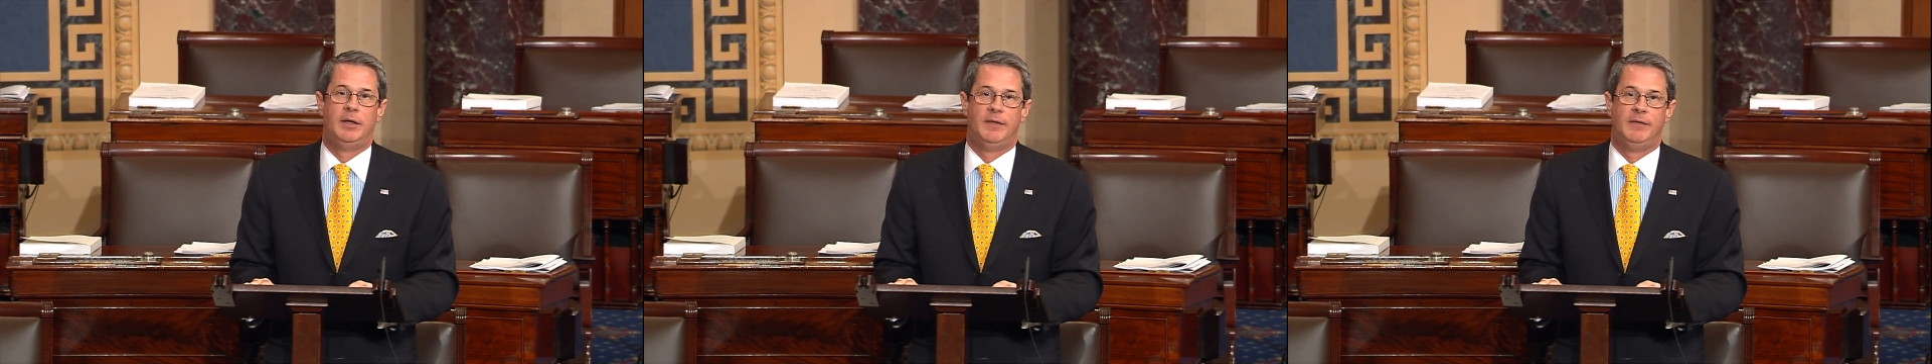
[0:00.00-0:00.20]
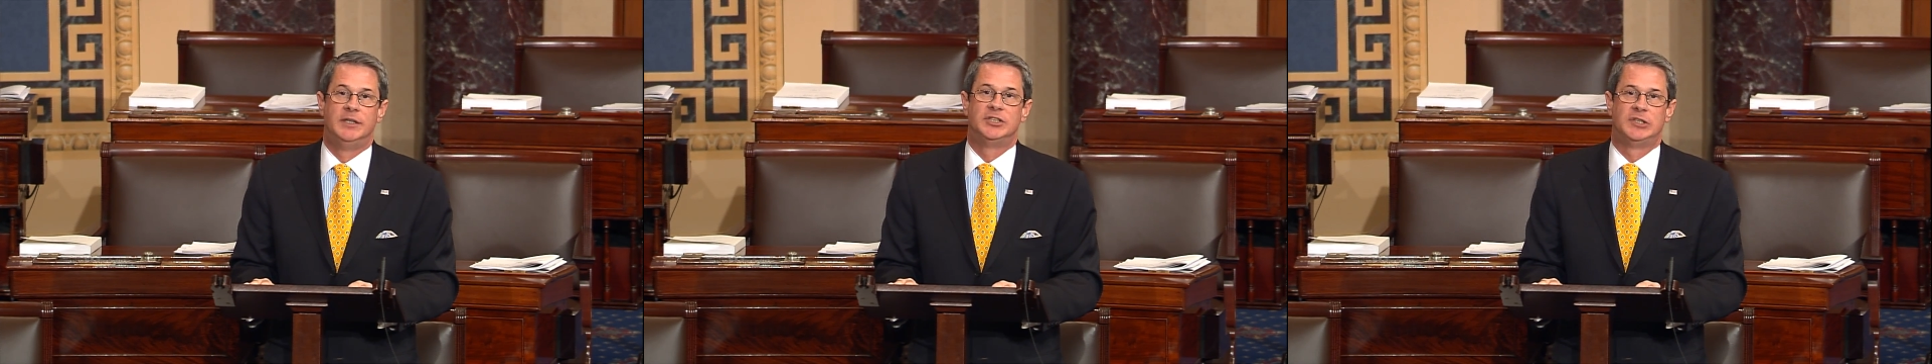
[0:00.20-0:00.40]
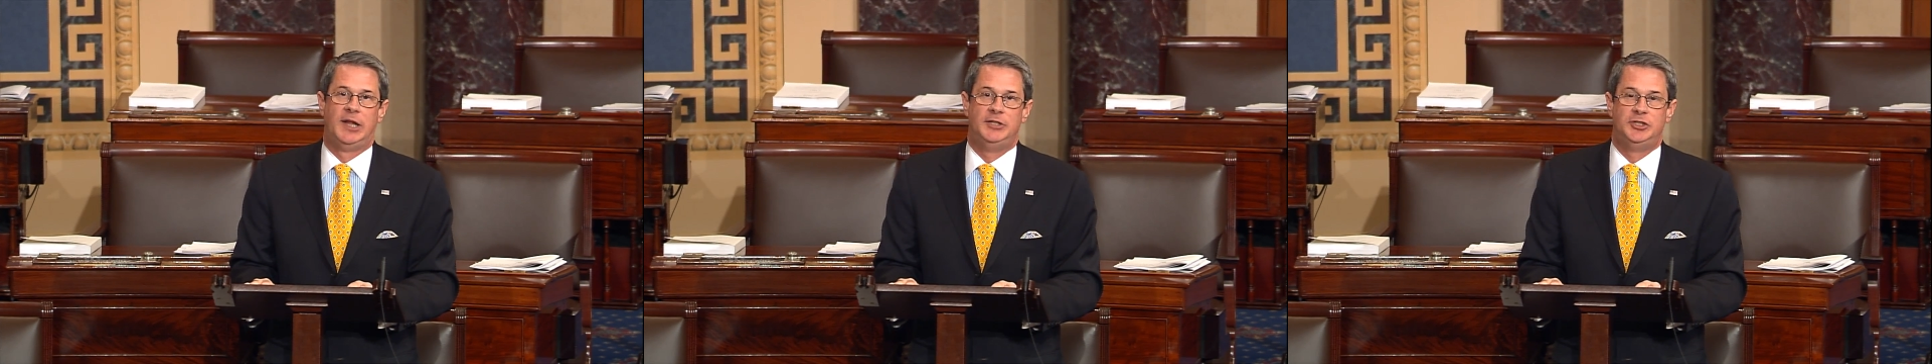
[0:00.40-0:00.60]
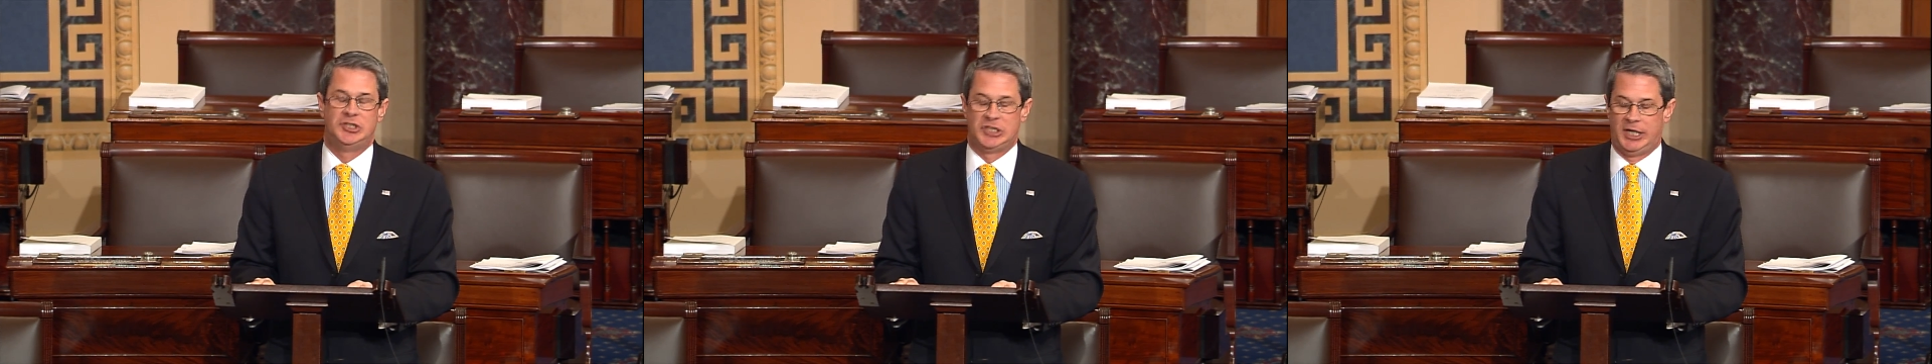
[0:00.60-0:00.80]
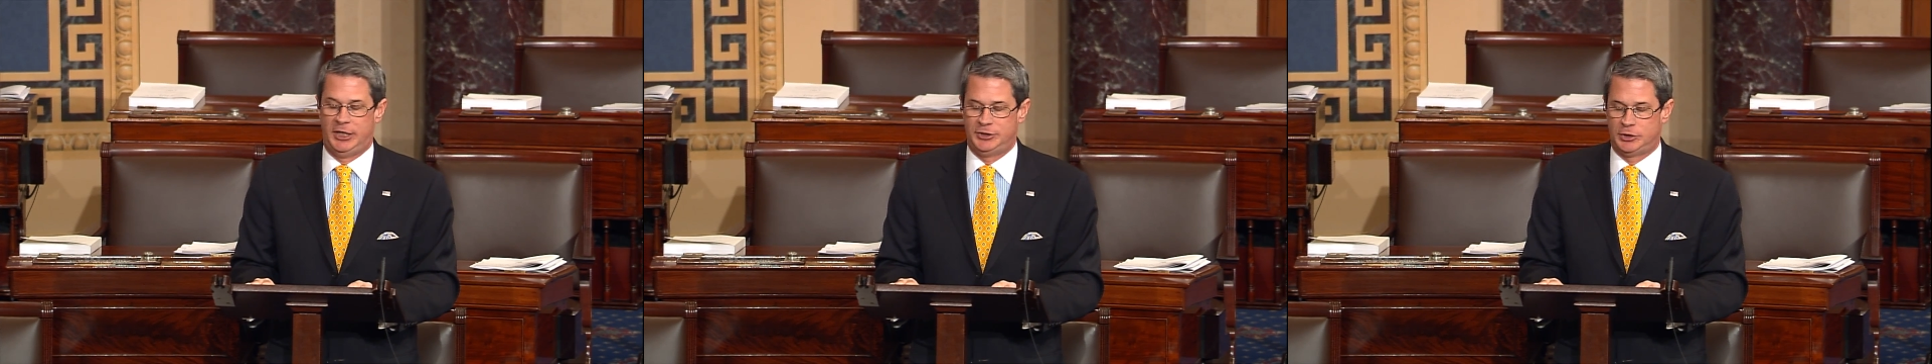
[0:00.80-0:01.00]
this
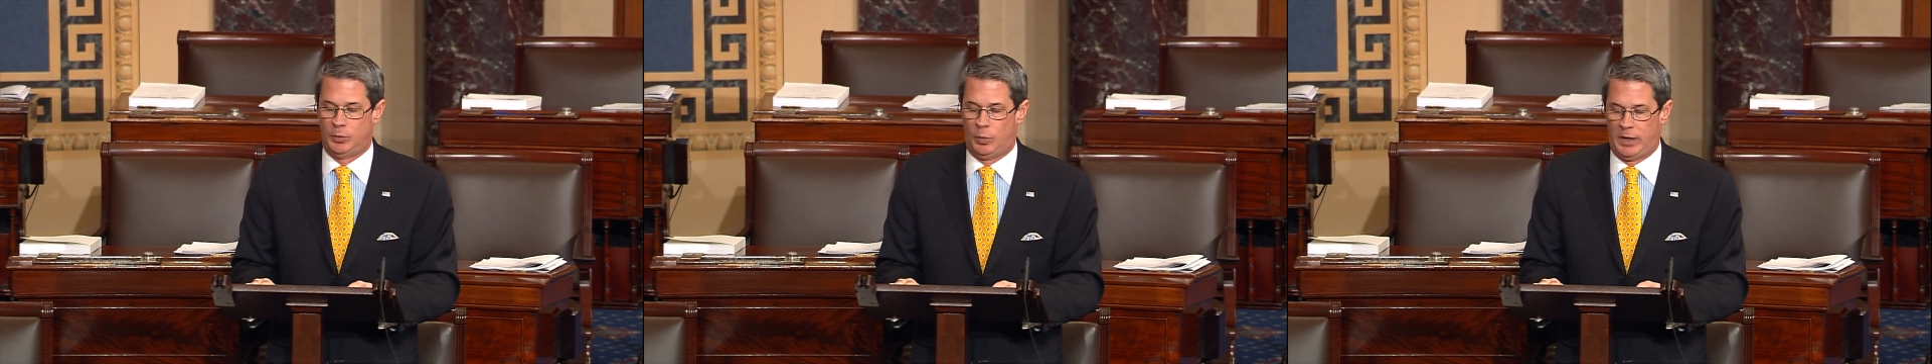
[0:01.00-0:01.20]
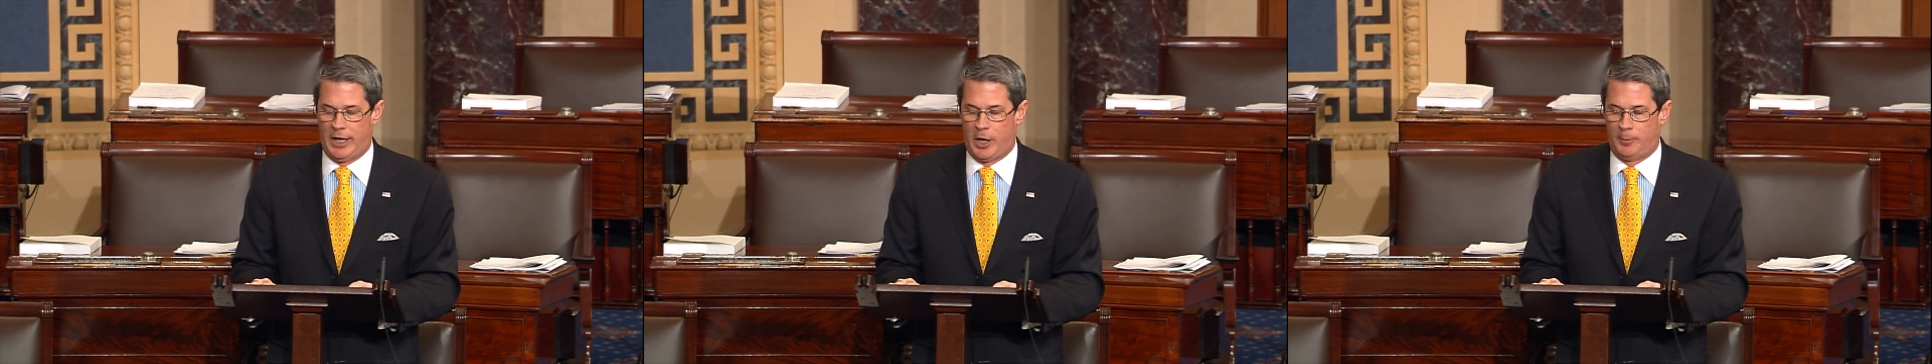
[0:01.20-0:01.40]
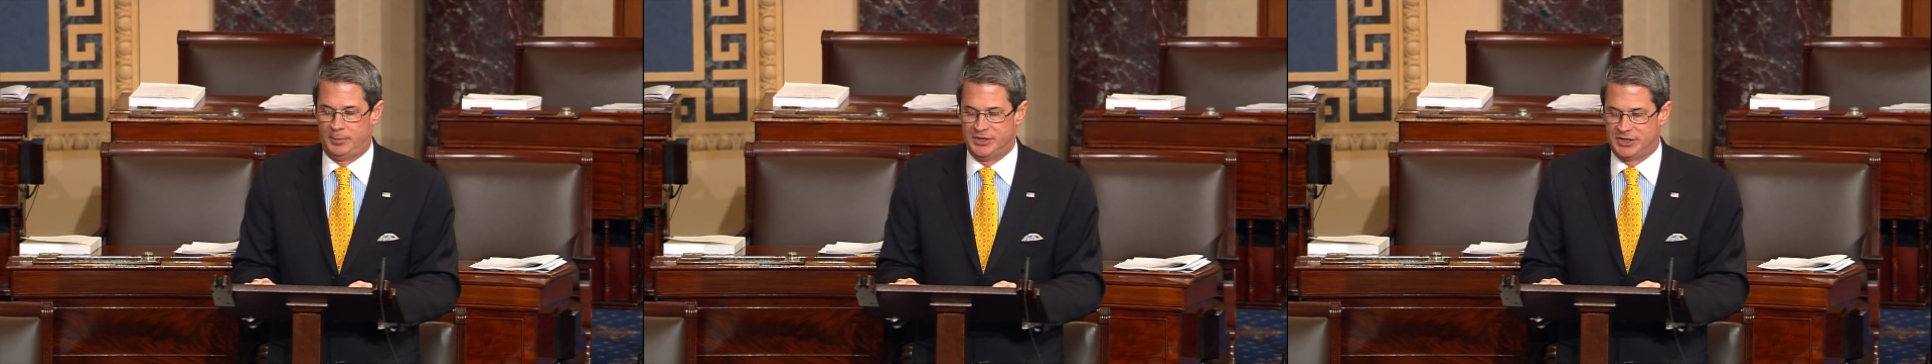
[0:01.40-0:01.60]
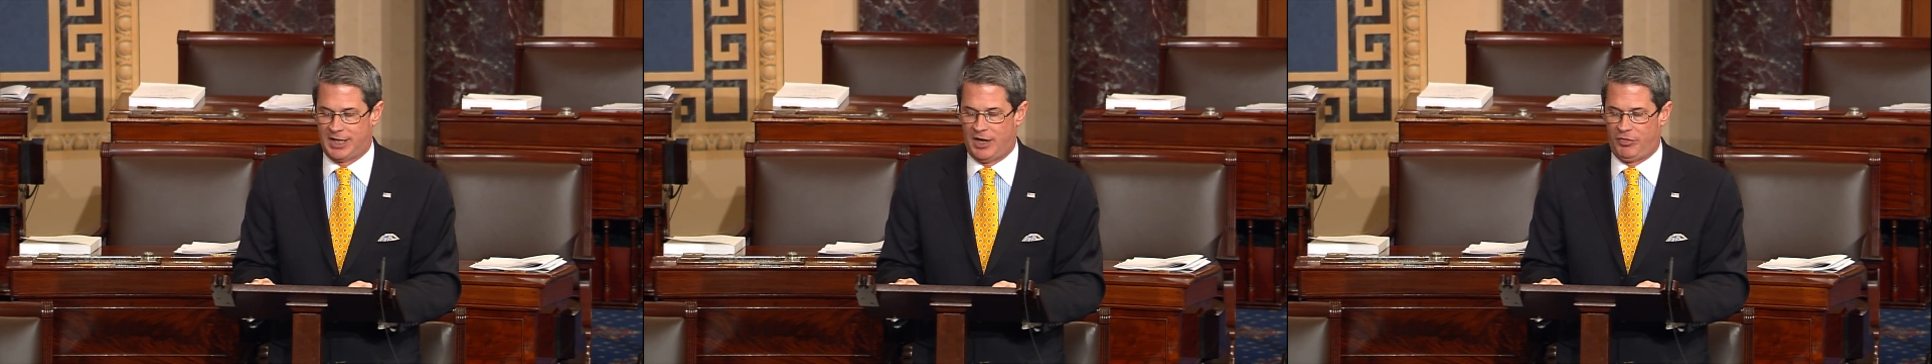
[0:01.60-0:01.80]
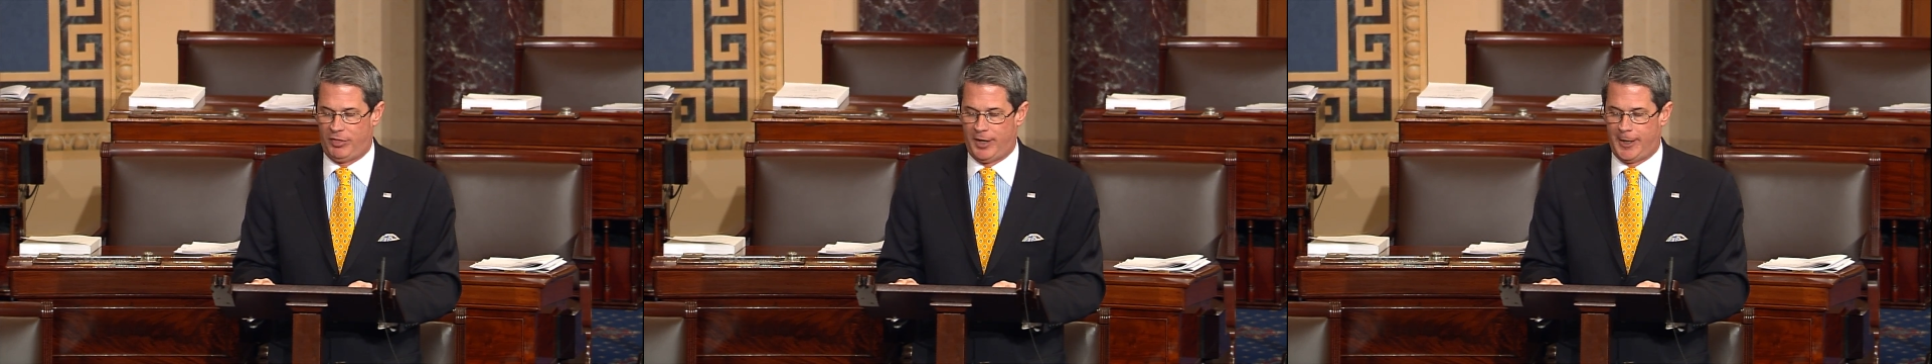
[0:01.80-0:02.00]
legislation will help us
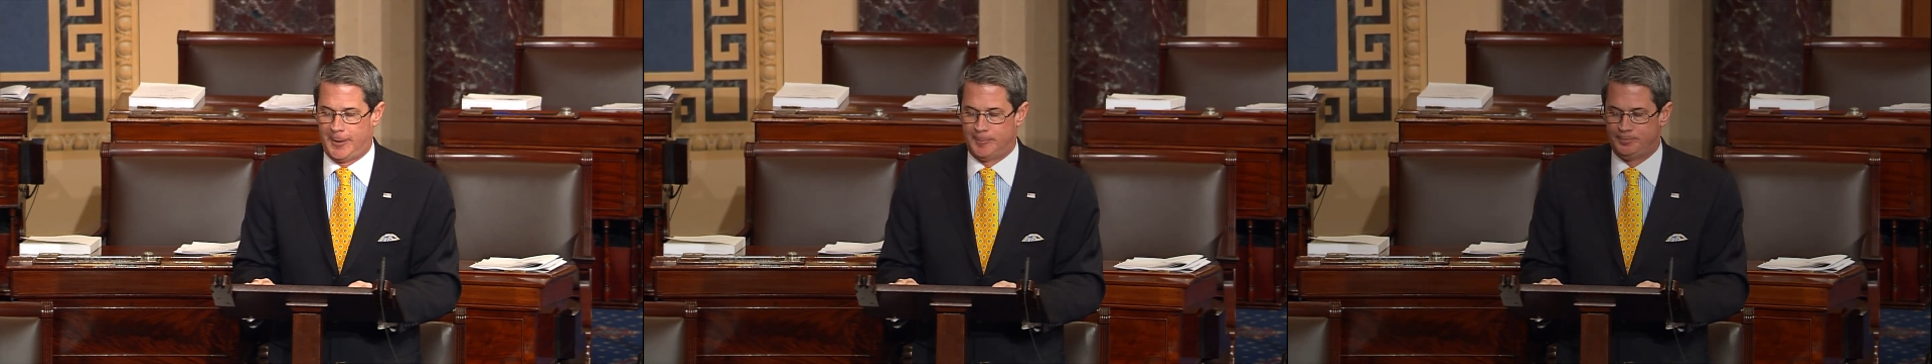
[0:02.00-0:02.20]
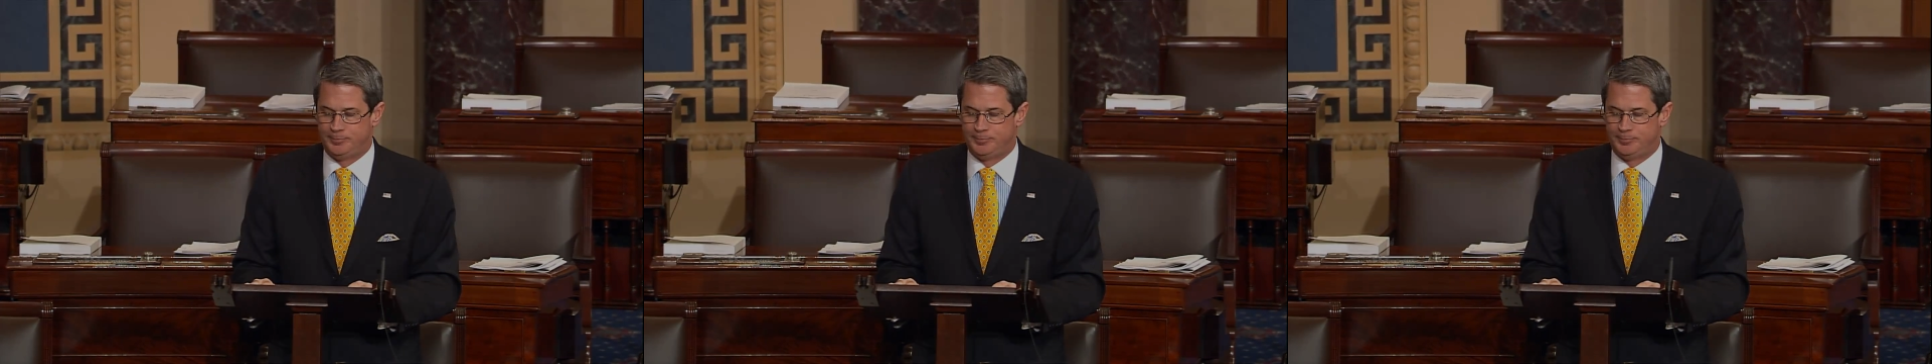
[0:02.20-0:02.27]
get there.